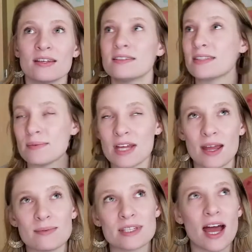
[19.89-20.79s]

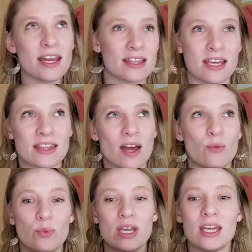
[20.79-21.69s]
Sometimes I think
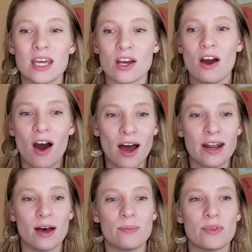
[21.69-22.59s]
that we get caught
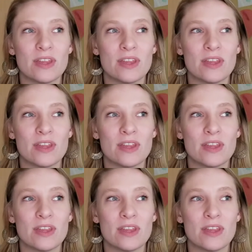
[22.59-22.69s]
up